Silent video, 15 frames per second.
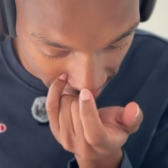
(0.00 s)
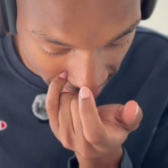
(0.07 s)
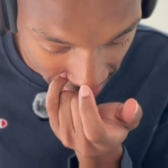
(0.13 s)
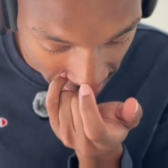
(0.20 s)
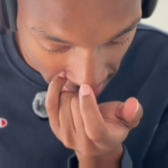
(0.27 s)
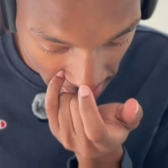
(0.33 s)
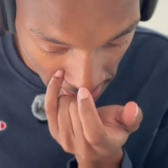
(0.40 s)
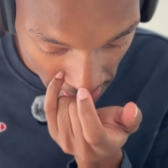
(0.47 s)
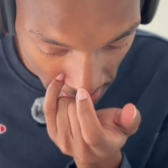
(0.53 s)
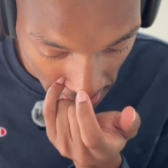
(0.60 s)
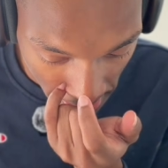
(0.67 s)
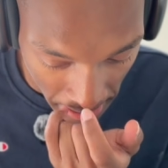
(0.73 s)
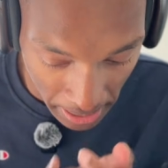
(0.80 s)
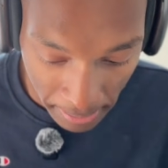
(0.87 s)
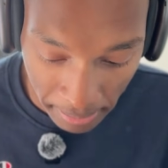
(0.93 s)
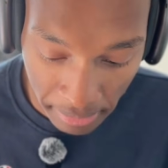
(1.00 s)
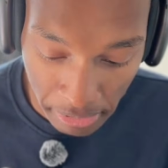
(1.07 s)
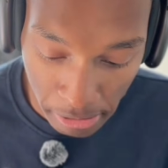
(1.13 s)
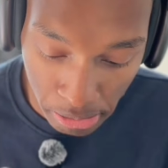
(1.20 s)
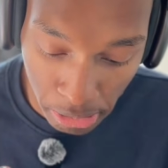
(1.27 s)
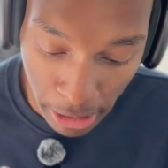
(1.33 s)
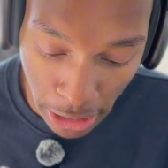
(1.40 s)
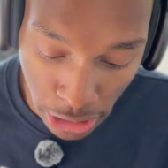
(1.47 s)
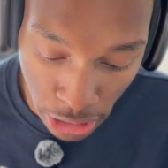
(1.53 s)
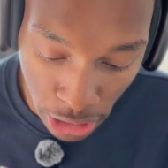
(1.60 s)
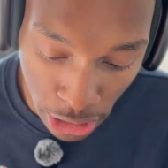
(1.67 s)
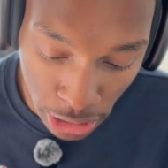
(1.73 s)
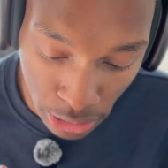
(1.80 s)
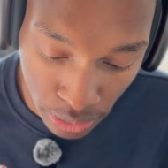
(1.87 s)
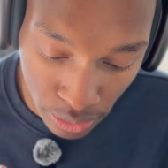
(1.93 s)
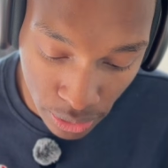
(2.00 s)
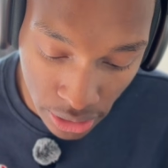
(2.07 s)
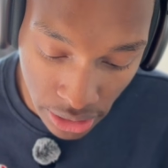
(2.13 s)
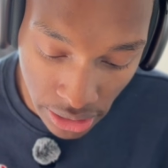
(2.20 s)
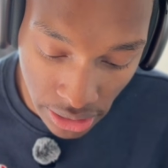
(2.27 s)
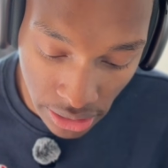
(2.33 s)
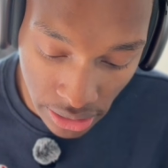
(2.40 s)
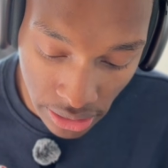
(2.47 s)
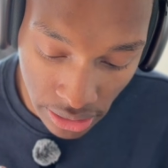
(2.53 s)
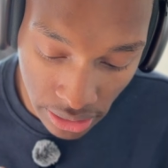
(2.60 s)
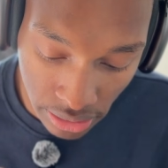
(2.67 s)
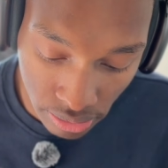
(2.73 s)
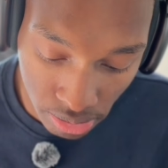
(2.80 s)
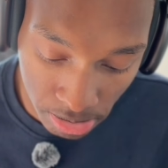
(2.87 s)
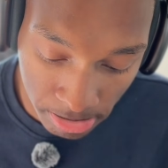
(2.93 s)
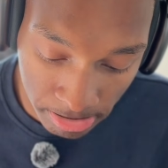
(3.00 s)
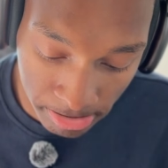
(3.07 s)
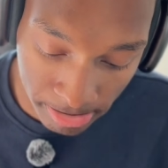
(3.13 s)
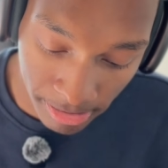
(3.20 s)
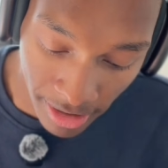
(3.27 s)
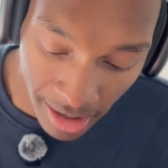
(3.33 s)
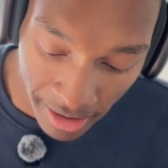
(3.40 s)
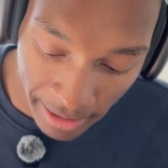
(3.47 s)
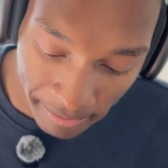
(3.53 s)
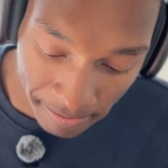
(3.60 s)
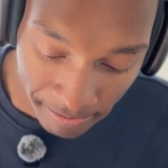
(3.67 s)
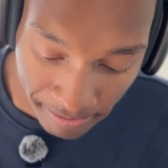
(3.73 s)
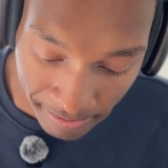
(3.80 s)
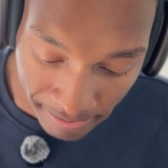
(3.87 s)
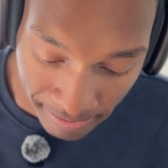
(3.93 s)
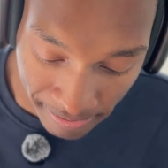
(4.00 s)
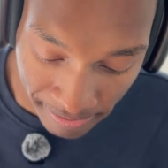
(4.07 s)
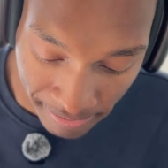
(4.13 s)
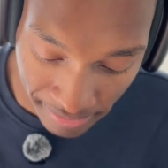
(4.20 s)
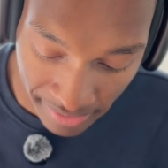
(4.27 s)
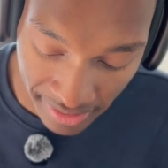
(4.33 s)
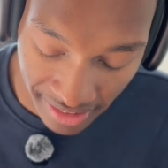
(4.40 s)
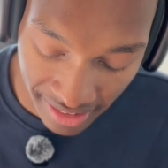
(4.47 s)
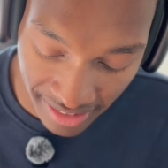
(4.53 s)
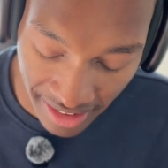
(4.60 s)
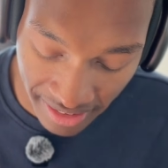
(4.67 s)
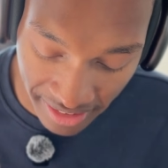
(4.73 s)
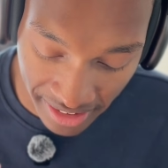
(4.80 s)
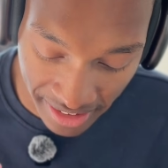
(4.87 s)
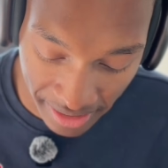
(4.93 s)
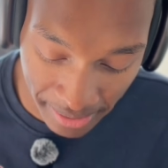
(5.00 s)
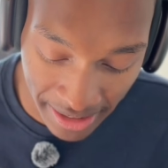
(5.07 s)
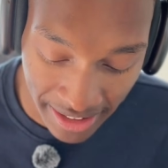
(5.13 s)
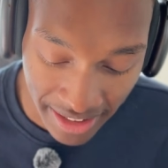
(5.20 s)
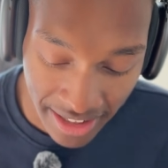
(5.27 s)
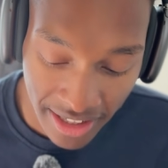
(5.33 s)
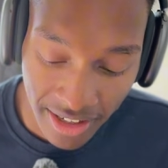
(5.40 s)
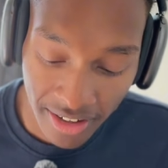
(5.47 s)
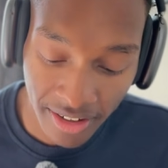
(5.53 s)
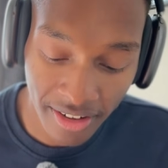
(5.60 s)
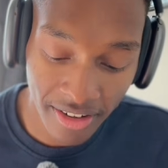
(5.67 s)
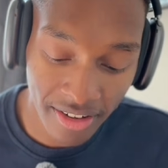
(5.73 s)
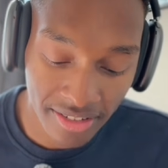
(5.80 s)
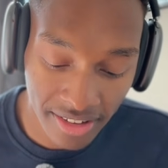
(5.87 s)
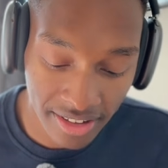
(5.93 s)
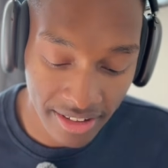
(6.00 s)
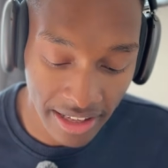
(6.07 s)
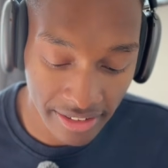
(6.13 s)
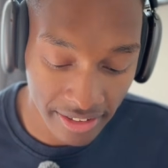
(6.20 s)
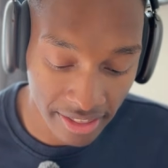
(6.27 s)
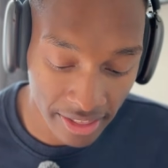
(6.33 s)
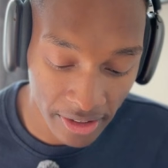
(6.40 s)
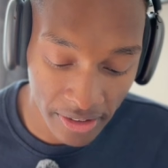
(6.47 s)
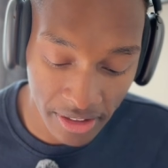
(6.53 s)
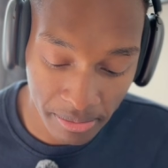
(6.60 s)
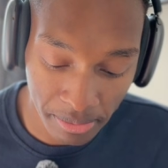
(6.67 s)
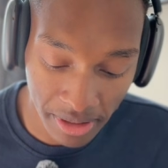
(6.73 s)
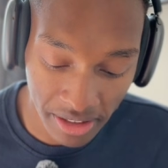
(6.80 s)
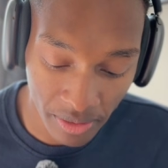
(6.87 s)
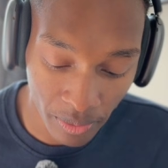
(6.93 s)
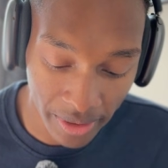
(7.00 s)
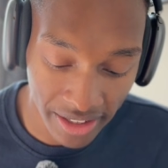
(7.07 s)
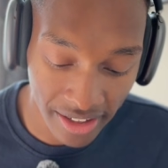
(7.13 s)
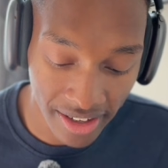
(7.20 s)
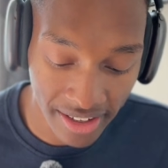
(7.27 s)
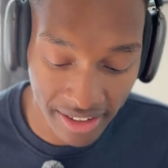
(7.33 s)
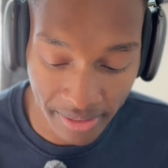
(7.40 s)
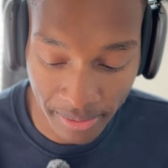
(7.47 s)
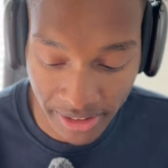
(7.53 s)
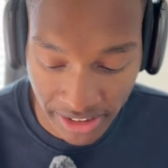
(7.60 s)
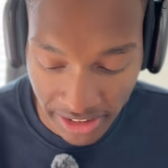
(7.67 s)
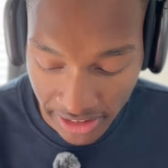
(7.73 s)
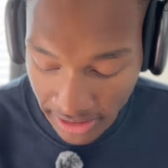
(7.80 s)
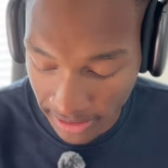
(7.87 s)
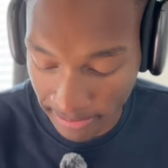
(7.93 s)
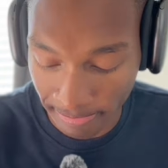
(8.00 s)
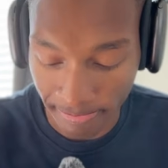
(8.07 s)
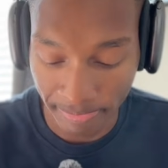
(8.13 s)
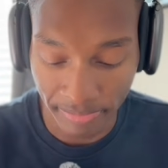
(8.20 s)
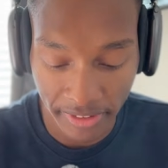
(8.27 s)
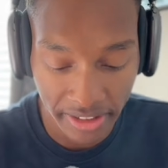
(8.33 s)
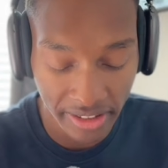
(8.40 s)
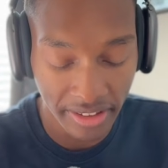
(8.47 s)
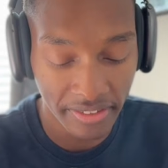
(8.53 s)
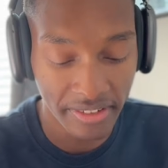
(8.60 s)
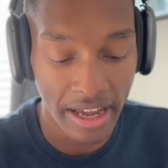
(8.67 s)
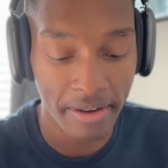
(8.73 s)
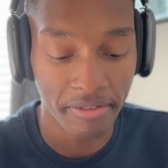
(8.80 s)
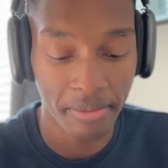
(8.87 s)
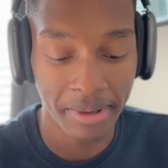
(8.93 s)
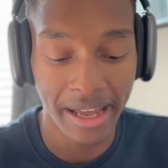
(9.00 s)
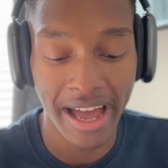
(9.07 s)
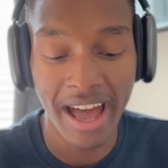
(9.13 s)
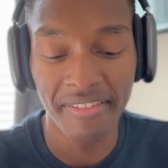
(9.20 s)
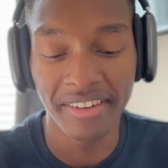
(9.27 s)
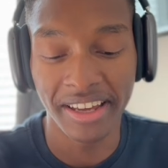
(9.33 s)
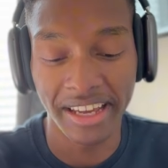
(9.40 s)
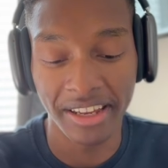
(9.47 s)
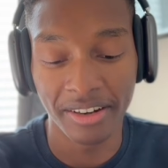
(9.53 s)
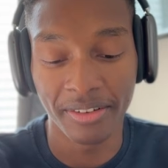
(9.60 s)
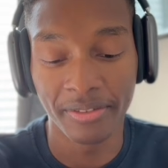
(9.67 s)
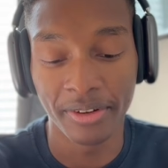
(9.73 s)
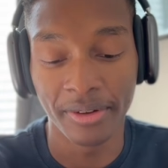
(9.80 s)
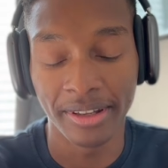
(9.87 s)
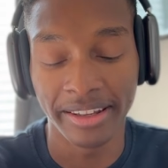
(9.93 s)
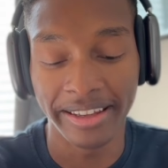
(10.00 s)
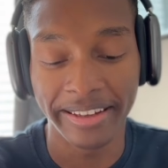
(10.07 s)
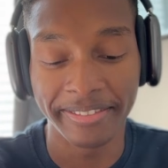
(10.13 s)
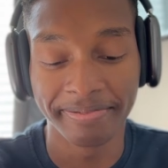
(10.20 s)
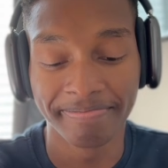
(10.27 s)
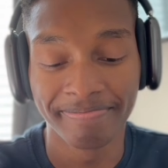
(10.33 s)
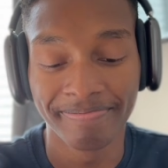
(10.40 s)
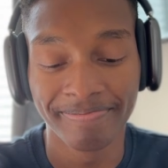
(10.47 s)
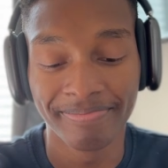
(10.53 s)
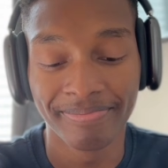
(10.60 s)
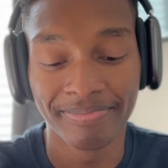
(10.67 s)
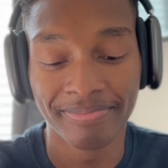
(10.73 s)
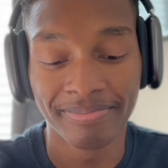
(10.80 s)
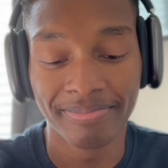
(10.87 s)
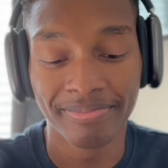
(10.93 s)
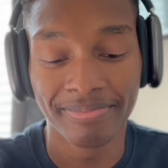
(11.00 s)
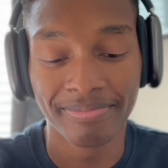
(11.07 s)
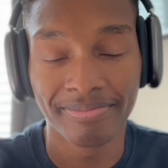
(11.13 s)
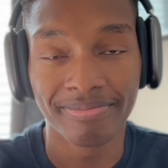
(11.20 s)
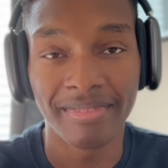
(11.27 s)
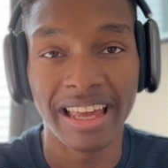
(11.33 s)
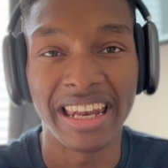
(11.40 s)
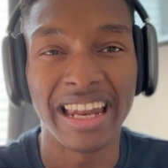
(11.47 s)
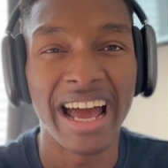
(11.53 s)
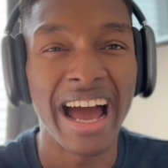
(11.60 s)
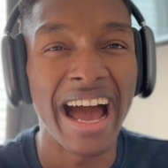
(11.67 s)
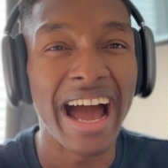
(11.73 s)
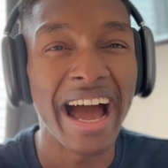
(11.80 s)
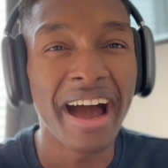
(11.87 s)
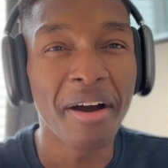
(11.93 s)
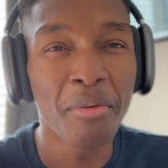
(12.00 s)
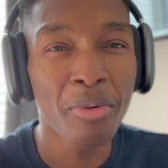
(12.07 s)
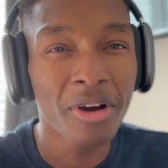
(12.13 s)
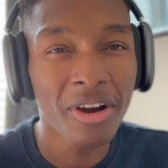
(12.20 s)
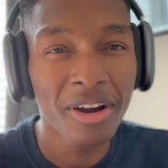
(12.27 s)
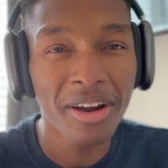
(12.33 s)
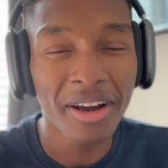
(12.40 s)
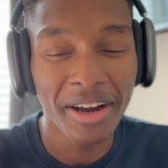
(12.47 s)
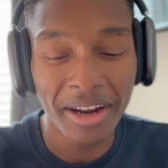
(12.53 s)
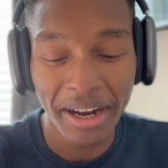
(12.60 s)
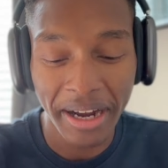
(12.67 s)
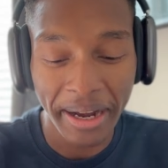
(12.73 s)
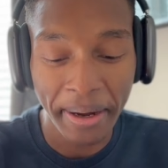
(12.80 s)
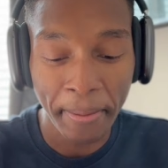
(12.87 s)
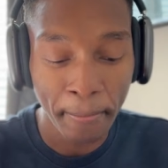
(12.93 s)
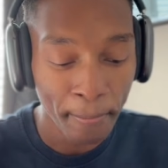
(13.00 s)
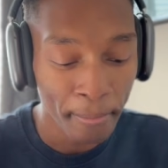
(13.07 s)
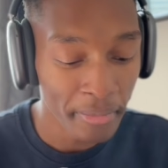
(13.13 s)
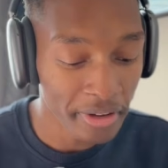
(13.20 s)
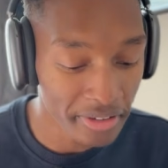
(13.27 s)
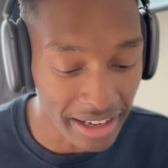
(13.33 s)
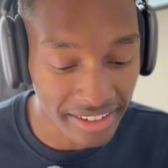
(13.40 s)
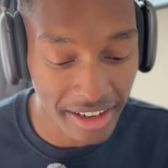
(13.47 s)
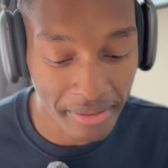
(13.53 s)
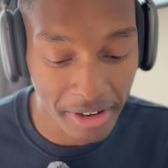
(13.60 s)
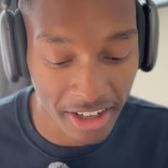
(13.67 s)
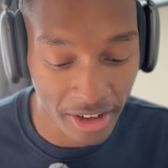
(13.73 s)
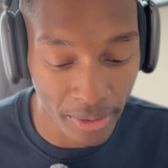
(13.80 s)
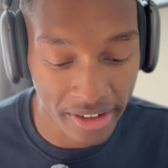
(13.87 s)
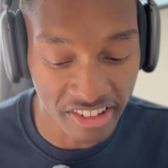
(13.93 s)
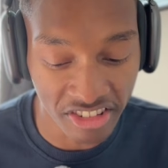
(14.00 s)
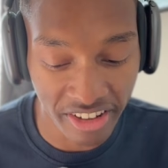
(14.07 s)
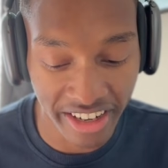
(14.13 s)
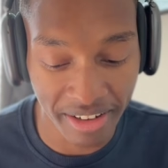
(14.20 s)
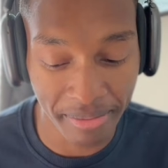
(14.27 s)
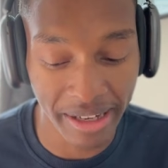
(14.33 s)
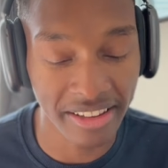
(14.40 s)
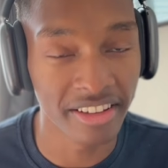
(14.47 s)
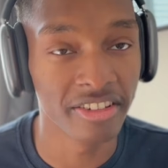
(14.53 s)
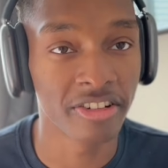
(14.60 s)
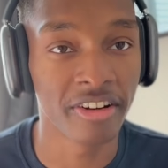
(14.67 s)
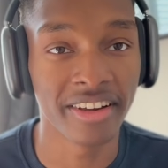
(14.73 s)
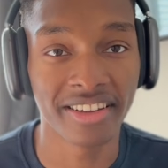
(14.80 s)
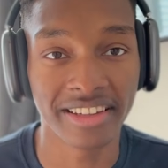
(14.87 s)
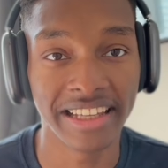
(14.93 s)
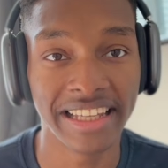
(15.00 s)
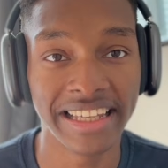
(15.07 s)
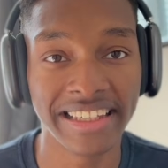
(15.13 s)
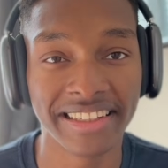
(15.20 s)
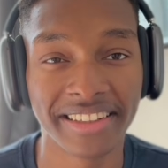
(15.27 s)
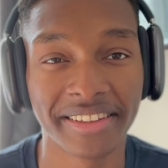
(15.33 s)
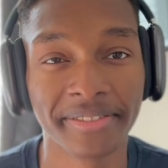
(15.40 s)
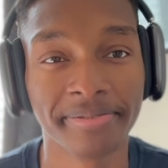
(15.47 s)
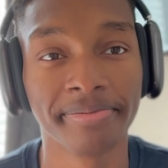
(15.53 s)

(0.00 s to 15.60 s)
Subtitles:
it. But this one, okay, sounds good to me. Hers just has a 30-minute wait on it, which is good enough time for me. I have an interview in like an hour. So I think I'm gonna go ahead and try to make this crust at least.